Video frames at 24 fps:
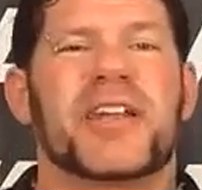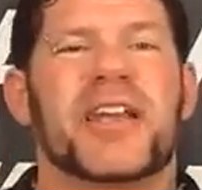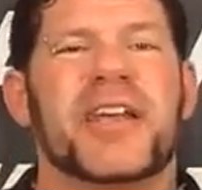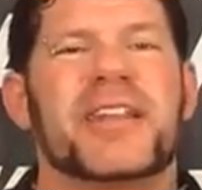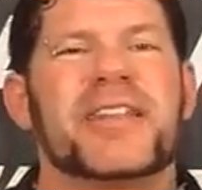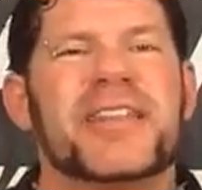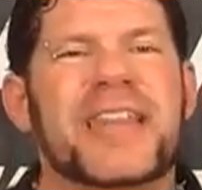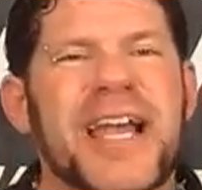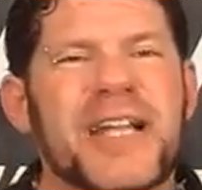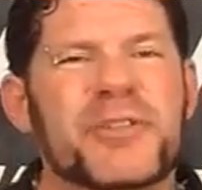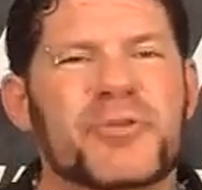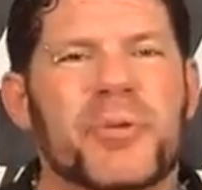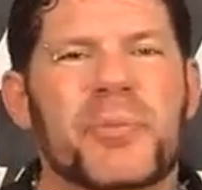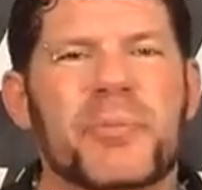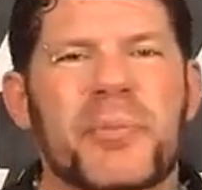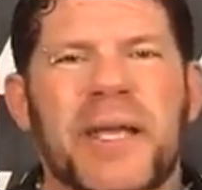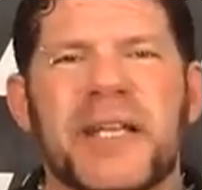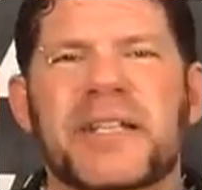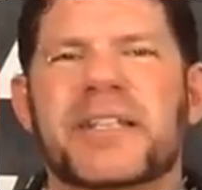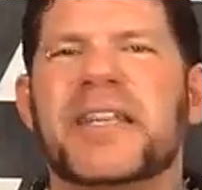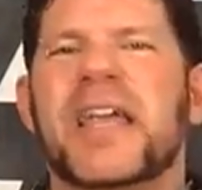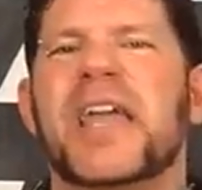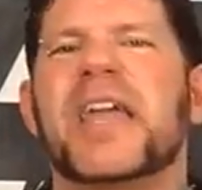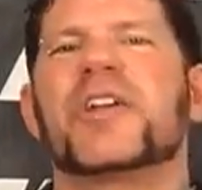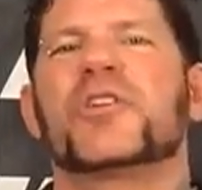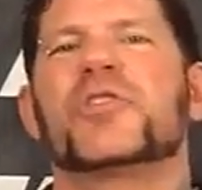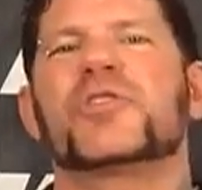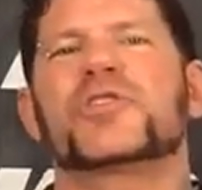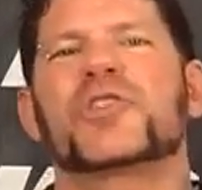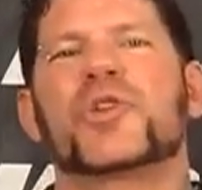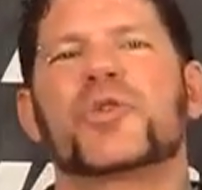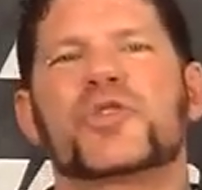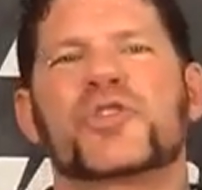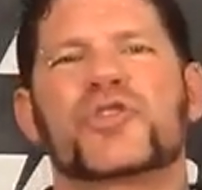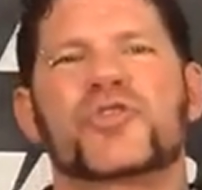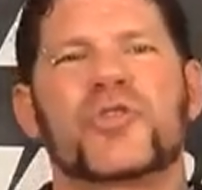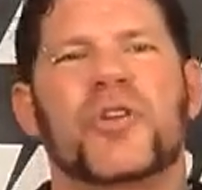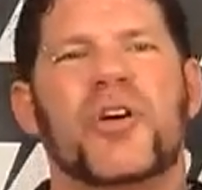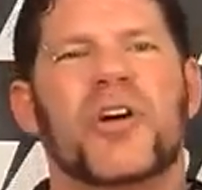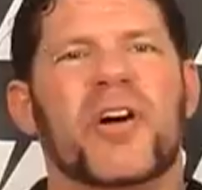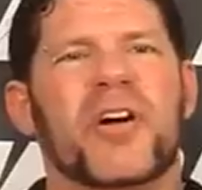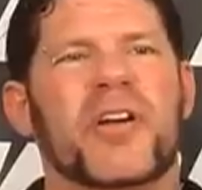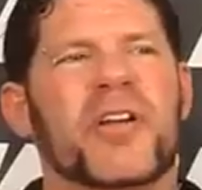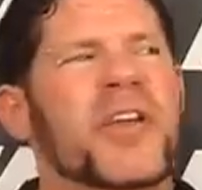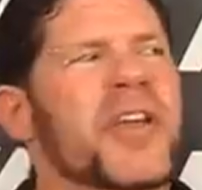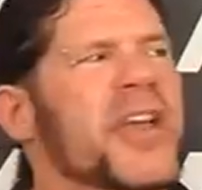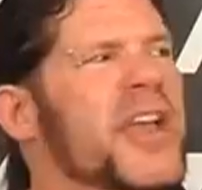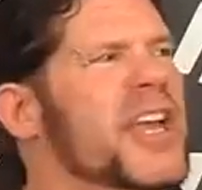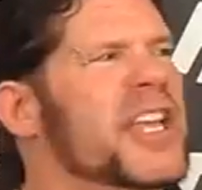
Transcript: And that's what made the angle so strong.